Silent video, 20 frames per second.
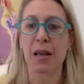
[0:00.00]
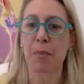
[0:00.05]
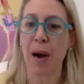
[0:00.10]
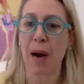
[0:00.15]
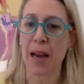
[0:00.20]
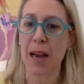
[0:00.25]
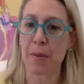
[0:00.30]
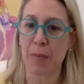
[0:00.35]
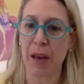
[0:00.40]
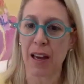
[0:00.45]

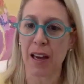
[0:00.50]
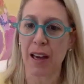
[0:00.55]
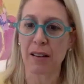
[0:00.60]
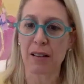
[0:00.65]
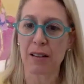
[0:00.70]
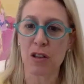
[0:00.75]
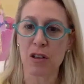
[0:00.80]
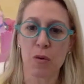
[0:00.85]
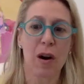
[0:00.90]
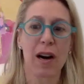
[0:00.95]
piping,
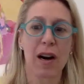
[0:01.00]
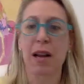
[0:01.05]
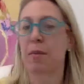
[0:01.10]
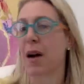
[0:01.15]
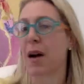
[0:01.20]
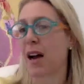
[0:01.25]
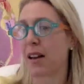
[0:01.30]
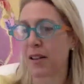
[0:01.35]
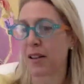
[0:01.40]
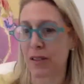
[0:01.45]
twenty
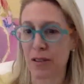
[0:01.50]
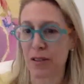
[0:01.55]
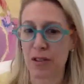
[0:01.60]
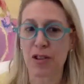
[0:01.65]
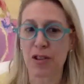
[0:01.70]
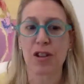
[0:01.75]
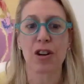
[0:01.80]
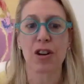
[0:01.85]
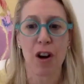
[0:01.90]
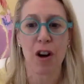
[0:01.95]
miles
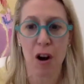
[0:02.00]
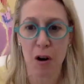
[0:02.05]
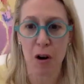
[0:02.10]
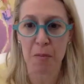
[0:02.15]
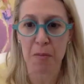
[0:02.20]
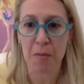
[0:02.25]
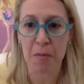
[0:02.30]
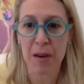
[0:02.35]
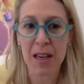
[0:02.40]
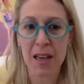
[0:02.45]
to your home.